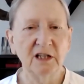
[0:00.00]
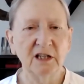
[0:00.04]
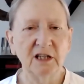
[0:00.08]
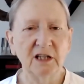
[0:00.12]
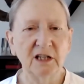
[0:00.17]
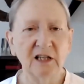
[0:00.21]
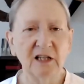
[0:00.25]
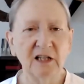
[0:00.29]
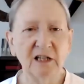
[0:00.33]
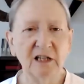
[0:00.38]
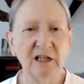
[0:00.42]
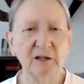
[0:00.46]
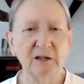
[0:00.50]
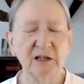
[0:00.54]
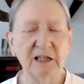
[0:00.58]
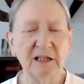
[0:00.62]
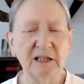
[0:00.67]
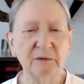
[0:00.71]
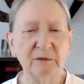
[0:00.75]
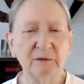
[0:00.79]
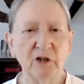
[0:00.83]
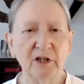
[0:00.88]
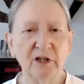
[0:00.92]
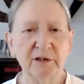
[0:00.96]

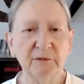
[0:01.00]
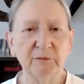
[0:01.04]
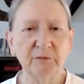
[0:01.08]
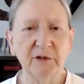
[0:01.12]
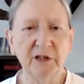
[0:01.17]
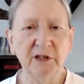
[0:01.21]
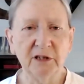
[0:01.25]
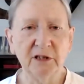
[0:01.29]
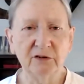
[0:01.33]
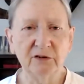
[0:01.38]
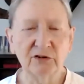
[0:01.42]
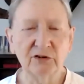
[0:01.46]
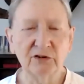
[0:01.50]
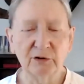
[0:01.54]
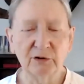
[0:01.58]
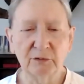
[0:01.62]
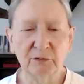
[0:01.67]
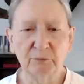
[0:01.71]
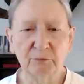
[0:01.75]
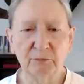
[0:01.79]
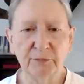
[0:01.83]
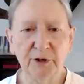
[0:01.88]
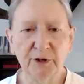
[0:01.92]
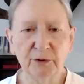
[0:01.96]
and white means
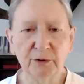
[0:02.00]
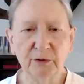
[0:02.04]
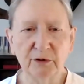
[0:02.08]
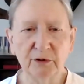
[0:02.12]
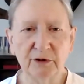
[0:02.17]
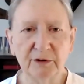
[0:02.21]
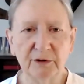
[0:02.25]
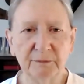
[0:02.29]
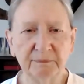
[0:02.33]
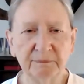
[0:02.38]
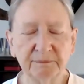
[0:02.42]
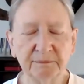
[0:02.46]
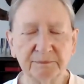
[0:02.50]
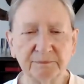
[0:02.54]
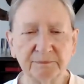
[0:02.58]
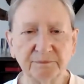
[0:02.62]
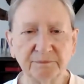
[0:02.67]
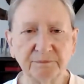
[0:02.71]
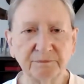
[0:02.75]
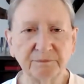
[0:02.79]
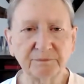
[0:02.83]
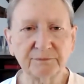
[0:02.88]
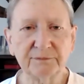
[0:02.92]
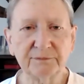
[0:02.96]
pure.
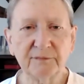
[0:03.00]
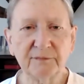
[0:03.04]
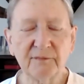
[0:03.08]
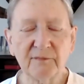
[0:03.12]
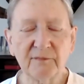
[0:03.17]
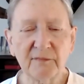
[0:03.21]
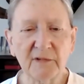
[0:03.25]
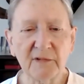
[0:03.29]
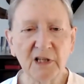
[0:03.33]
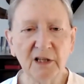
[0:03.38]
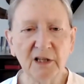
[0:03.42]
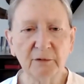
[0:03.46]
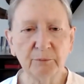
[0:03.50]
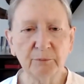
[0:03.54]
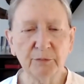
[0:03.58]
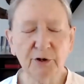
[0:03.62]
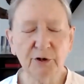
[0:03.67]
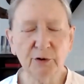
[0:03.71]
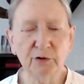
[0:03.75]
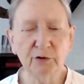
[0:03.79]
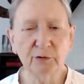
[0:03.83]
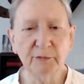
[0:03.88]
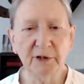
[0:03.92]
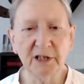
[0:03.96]
And
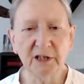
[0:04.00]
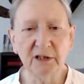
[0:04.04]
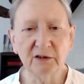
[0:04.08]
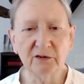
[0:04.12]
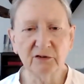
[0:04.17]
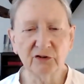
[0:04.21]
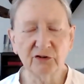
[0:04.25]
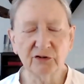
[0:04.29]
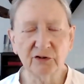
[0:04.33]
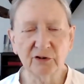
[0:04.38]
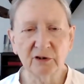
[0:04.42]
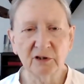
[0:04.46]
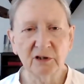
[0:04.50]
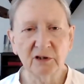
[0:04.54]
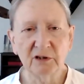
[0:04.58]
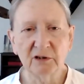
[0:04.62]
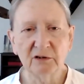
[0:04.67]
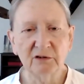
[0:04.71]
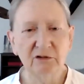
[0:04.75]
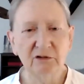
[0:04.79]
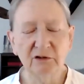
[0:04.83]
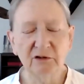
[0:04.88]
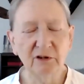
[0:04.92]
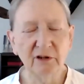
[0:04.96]
pure means
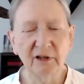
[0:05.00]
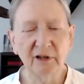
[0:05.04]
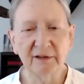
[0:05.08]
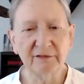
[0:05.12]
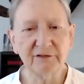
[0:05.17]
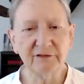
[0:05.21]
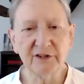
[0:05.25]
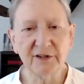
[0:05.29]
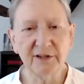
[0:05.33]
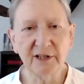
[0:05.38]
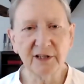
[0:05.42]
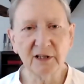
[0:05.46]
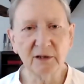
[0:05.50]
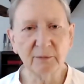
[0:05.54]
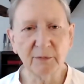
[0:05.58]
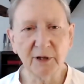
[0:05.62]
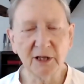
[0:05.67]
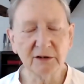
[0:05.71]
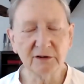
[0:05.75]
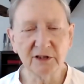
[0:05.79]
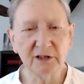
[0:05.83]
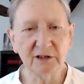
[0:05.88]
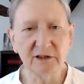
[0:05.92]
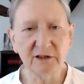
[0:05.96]
you don't have to think
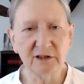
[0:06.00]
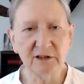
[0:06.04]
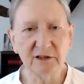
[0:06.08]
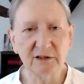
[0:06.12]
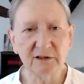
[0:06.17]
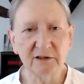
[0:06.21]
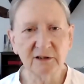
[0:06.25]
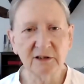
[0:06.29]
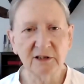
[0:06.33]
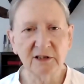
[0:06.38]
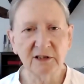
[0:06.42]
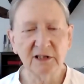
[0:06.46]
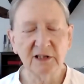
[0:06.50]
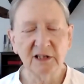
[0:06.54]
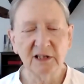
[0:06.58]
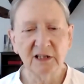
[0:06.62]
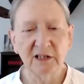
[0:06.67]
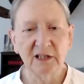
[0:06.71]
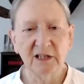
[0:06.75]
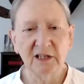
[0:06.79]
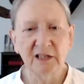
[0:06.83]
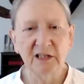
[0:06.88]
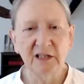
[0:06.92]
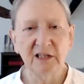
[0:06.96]
about it.
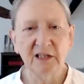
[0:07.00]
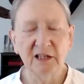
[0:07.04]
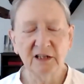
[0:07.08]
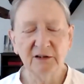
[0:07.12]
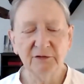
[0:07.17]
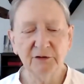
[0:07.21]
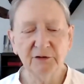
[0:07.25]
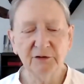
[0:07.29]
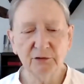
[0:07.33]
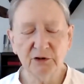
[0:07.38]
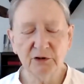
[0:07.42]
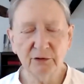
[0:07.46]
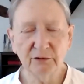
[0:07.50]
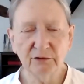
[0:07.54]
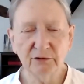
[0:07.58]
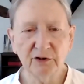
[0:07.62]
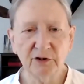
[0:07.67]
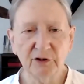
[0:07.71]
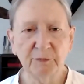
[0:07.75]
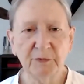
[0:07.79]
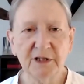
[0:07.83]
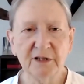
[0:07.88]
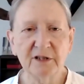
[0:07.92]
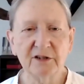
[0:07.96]
If you don't
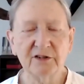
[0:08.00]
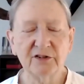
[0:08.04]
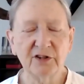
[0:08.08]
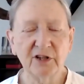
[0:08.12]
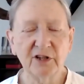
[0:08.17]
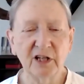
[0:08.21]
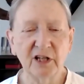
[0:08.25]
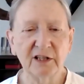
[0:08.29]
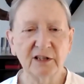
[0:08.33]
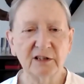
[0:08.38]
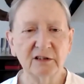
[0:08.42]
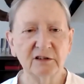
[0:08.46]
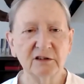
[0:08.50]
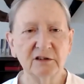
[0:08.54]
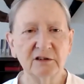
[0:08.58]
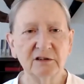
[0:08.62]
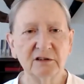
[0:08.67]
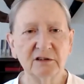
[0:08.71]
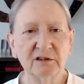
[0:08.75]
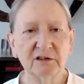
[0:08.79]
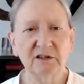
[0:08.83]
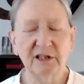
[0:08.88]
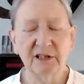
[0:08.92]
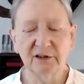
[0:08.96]
spin the
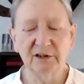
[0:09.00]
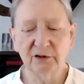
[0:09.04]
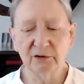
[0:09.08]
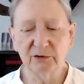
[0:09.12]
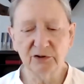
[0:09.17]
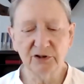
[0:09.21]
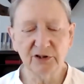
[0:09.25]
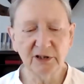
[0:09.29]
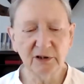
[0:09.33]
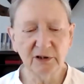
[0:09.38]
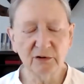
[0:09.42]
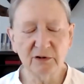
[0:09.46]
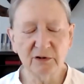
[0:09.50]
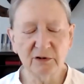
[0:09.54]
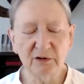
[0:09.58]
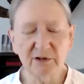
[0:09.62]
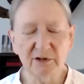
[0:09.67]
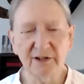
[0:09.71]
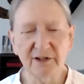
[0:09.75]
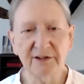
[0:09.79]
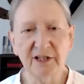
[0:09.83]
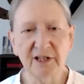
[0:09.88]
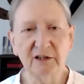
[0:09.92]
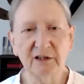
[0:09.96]
cycle and you see all the
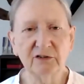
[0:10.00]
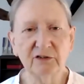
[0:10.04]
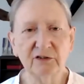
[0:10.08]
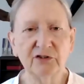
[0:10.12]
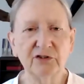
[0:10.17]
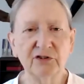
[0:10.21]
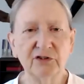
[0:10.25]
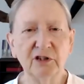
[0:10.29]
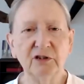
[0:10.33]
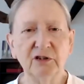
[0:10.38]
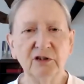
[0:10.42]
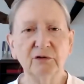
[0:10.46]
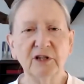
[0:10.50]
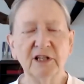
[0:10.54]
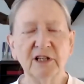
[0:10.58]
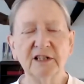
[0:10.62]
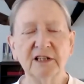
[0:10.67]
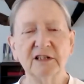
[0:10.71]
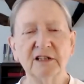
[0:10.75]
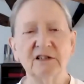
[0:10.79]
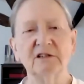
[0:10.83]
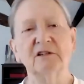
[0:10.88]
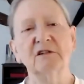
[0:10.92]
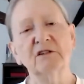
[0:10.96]
things, you
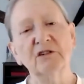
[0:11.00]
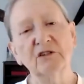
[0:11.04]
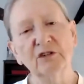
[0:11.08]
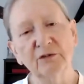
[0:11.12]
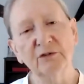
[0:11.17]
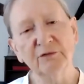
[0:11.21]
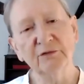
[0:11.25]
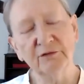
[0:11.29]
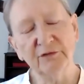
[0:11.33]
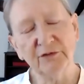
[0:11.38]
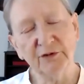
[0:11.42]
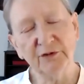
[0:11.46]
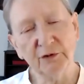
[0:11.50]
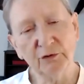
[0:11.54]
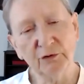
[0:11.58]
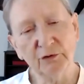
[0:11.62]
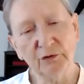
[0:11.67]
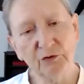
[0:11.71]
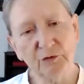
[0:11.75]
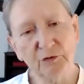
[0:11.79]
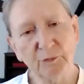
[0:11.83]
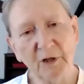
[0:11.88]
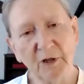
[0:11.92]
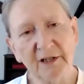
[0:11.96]
get
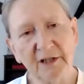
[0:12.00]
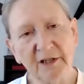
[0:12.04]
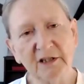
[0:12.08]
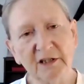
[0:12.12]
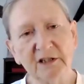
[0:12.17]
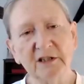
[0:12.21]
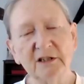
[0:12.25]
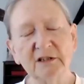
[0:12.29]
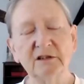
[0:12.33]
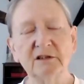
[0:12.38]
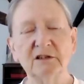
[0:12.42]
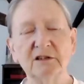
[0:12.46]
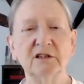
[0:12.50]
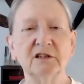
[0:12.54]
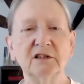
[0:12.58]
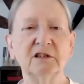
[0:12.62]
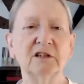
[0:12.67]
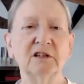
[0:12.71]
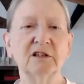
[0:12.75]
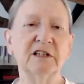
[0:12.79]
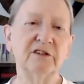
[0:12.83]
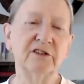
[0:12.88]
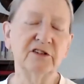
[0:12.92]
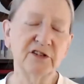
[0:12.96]
confused by it,
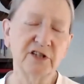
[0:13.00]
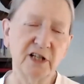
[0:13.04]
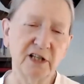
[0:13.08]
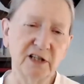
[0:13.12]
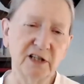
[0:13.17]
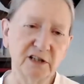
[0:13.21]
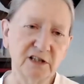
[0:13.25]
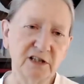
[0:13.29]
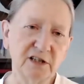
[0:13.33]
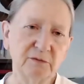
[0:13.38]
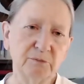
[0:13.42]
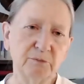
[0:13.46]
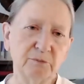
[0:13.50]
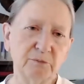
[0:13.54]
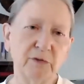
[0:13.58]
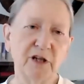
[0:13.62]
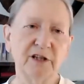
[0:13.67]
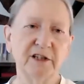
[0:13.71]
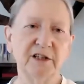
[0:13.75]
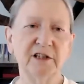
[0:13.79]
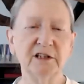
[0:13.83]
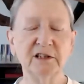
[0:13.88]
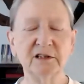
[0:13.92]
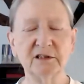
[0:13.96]
irritated by
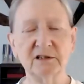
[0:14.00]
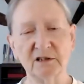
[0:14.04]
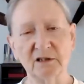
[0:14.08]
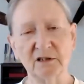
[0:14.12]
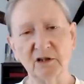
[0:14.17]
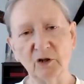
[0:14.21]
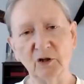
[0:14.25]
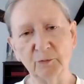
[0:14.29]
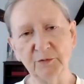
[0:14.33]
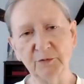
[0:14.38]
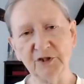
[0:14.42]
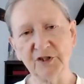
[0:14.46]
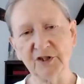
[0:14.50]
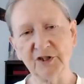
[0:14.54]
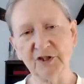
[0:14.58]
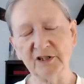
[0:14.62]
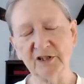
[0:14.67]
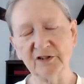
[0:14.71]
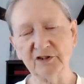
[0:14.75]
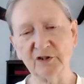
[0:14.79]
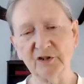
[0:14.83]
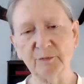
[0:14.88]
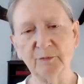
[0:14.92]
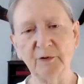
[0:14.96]
it,
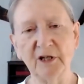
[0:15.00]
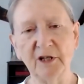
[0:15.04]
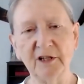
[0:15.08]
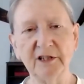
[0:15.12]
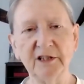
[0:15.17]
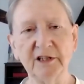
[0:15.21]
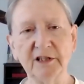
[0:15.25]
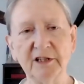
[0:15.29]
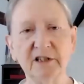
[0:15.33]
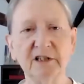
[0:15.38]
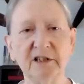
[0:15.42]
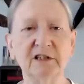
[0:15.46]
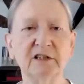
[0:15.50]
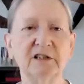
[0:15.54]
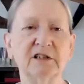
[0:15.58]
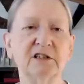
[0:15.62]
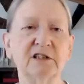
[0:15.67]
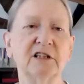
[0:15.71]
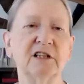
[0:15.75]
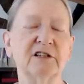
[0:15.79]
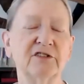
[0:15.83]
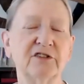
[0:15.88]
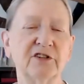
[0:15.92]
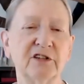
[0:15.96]
obsessed by it,
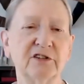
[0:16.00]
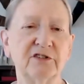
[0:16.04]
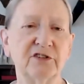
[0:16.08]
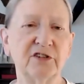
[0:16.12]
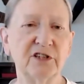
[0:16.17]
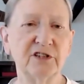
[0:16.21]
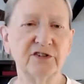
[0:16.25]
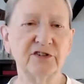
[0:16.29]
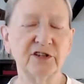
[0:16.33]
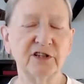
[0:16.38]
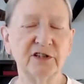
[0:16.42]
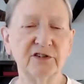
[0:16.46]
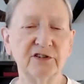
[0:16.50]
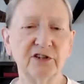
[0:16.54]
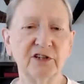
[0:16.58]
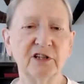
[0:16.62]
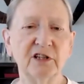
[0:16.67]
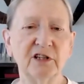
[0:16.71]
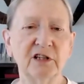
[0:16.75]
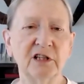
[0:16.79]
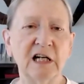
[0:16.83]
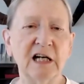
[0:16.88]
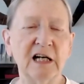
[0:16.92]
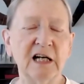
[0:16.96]
etc.,
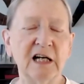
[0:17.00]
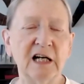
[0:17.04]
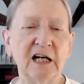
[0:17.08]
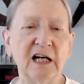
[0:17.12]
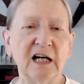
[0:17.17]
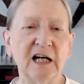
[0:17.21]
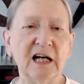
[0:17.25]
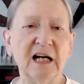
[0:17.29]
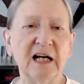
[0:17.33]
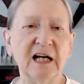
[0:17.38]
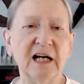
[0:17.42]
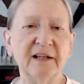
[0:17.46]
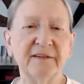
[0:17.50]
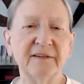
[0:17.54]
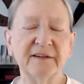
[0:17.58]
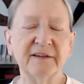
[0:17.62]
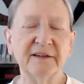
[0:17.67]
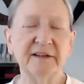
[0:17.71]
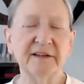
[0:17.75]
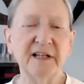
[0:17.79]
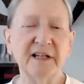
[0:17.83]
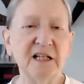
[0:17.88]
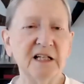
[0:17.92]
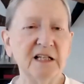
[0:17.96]
etc.
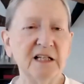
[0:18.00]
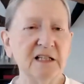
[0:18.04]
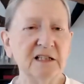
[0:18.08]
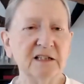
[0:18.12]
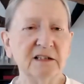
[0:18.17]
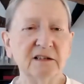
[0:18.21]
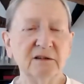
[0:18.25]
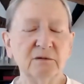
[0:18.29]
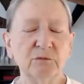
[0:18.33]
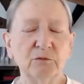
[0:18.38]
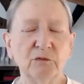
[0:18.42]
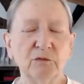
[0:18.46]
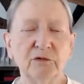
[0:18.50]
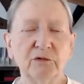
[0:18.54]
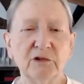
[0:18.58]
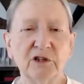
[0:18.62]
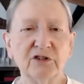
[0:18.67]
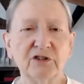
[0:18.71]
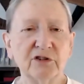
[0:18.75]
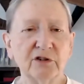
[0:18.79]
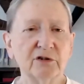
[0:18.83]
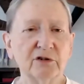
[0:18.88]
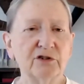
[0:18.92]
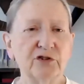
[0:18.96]
And then,
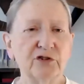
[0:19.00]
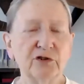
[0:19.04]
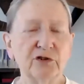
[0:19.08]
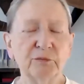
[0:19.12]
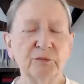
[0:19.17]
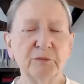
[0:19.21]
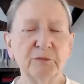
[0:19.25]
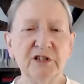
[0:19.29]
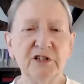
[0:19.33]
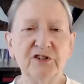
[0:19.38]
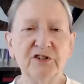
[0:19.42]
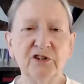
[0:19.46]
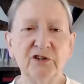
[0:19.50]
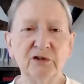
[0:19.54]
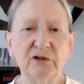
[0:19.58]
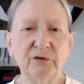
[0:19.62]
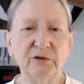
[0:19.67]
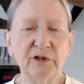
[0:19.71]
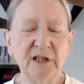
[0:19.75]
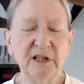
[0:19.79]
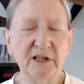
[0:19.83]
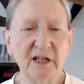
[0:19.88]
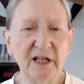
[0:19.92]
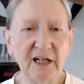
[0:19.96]
as long as you're busy
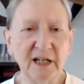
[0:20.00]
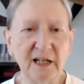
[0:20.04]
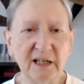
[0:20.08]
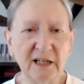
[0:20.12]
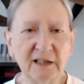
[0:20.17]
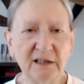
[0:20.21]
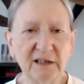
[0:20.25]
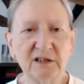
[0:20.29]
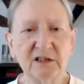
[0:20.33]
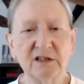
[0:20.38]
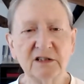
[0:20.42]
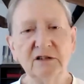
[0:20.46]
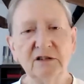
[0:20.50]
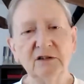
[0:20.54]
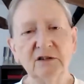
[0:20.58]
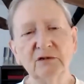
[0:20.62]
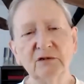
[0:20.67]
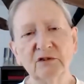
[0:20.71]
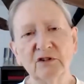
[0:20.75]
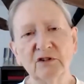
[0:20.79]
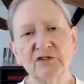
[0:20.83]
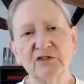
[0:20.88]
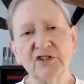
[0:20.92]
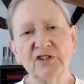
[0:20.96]
doing that, you're
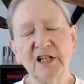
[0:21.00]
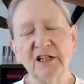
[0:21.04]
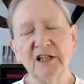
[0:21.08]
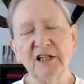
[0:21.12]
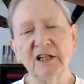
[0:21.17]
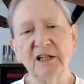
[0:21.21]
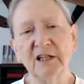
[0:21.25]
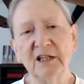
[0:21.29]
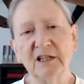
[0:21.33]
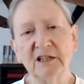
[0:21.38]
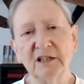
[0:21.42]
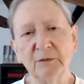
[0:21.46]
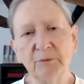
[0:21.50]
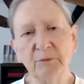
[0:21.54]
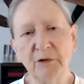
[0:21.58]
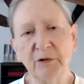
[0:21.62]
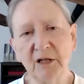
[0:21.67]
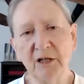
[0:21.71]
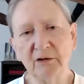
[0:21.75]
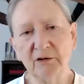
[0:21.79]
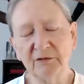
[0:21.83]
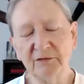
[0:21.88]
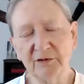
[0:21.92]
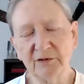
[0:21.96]
not taking any
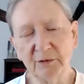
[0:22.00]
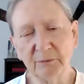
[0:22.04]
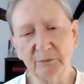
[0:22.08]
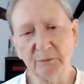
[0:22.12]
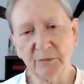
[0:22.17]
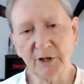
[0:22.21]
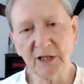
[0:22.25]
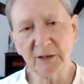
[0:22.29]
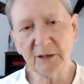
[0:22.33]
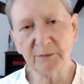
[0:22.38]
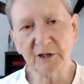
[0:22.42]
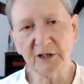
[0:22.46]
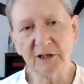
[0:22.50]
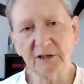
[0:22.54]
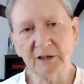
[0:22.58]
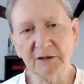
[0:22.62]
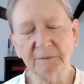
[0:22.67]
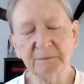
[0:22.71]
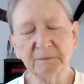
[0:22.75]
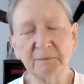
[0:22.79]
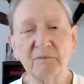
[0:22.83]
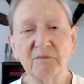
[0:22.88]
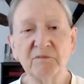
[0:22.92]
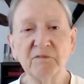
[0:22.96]
power from
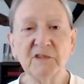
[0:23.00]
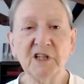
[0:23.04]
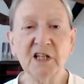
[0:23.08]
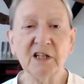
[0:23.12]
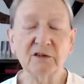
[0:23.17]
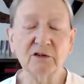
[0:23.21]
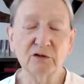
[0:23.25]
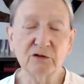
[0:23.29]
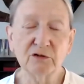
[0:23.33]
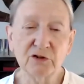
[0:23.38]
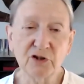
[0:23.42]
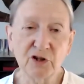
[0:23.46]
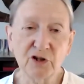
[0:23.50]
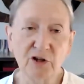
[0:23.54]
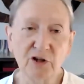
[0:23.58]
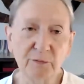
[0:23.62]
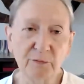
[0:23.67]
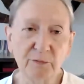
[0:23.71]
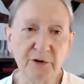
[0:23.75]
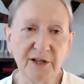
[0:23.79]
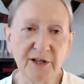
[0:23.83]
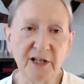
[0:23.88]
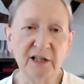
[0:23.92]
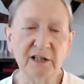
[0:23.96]
Baba, And on top
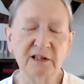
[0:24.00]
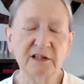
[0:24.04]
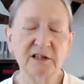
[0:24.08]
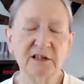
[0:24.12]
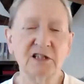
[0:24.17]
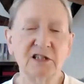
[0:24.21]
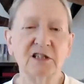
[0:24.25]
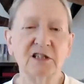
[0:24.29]
of that,